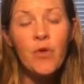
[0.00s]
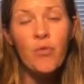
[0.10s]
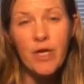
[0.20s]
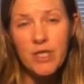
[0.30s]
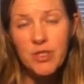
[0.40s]

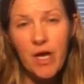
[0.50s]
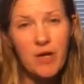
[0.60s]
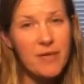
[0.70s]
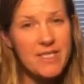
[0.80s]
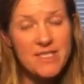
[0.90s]
We're going to try
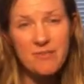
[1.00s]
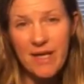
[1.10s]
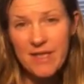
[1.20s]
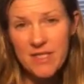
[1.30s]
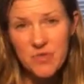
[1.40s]
our best to
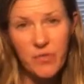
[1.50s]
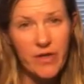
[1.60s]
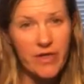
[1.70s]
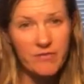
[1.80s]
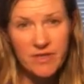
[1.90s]
make this
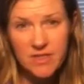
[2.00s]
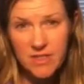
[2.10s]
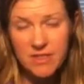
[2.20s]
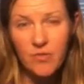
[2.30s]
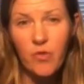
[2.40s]
work, and if this
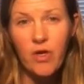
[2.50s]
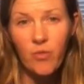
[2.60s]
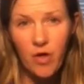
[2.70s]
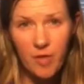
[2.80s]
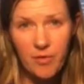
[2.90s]
doesn't work,
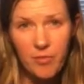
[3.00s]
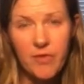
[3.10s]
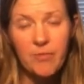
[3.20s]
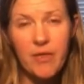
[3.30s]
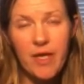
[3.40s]
we'll come up
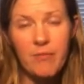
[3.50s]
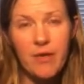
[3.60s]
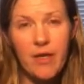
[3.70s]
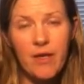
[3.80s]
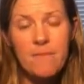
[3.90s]
with a plan
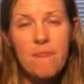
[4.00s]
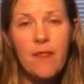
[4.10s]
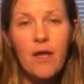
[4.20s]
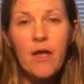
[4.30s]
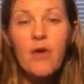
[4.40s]
B.
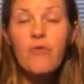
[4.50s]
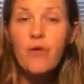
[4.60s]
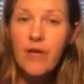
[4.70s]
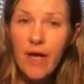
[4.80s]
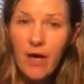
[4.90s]

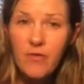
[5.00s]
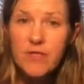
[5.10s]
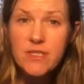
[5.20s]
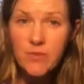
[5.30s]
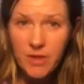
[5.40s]
For now,
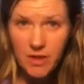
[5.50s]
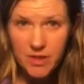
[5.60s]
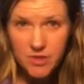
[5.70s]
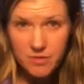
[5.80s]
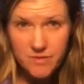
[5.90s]
this is what
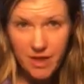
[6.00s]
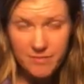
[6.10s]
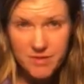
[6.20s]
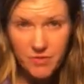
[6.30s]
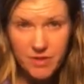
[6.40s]
lunchroom
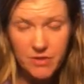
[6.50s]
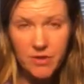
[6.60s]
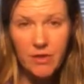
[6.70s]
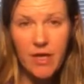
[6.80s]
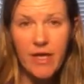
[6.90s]
time is going to
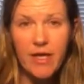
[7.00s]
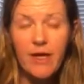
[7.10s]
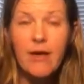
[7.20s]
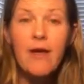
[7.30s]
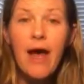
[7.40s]
look like.
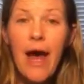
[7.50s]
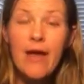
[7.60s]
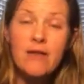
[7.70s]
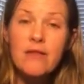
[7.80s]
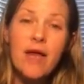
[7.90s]

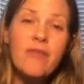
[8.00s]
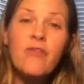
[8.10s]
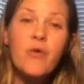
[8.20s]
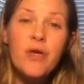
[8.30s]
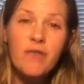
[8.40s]
At
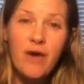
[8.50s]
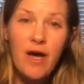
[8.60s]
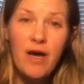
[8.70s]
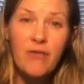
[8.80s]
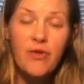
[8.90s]

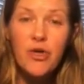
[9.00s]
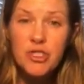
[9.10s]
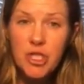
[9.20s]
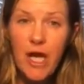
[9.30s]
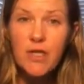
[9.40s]
11:45, your
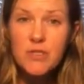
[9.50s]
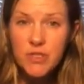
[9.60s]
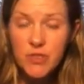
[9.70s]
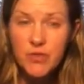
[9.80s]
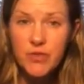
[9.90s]
child's
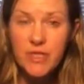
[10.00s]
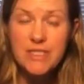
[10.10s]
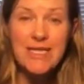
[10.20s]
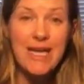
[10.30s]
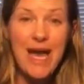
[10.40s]
tutor
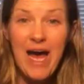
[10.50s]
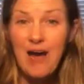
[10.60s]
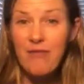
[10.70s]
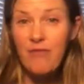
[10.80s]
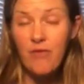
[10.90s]
is going to
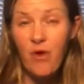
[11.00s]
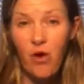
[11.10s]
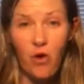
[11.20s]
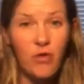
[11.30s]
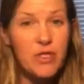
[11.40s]
have
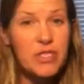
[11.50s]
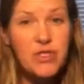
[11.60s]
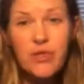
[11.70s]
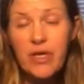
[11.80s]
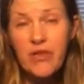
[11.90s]
all the
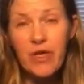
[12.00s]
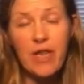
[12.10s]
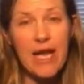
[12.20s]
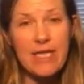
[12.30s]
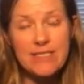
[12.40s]
children in their
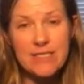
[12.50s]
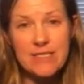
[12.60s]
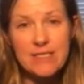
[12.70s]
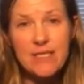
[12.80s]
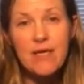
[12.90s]

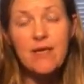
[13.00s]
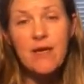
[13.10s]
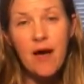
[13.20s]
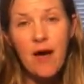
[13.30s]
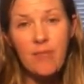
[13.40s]
classes
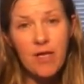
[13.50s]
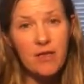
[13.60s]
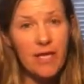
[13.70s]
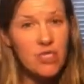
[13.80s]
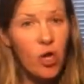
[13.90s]
um,
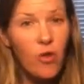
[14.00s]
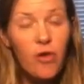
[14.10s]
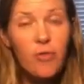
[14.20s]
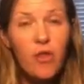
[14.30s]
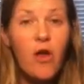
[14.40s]
collect all
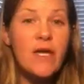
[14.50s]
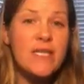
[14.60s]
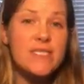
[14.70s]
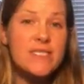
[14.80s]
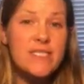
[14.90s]
their
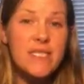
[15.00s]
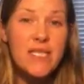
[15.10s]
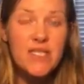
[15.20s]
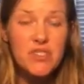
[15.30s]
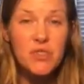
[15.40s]
belongings, and sit
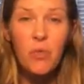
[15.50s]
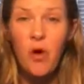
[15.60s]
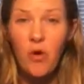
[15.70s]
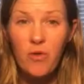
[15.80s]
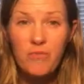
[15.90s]
against the
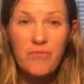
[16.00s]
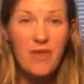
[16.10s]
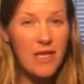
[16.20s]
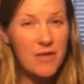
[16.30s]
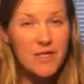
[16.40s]
wall.
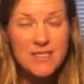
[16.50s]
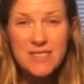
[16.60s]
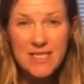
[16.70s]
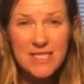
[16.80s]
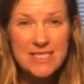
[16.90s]
I know this
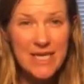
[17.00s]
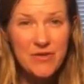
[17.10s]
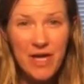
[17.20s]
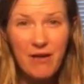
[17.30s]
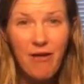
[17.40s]
is going to
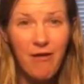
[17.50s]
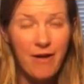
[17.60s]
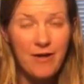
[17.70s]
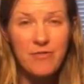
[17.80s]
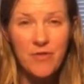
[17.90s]
sound kind of
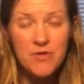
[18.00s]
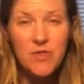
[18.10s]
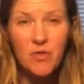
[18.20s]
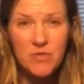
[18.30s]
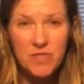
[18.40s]
odd for
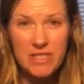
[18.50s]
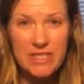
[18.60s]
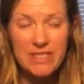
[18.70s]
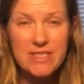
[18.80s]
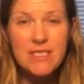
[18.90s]
those older
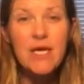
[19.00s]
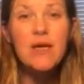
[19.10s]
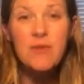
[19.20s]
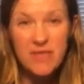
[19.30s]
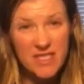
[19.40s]
kids,
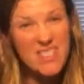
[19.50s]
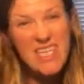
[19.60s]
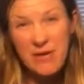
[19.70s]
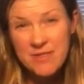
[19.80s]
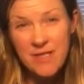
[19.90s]
but this
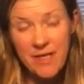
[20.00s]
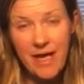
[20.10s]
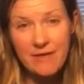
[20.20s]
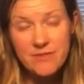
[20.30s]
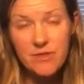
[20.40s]
is how it's going to
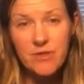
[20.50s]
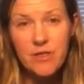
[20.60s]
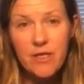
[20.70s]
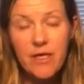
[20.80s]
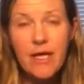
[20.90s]
have to
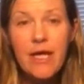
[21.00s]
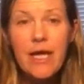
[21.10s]
look.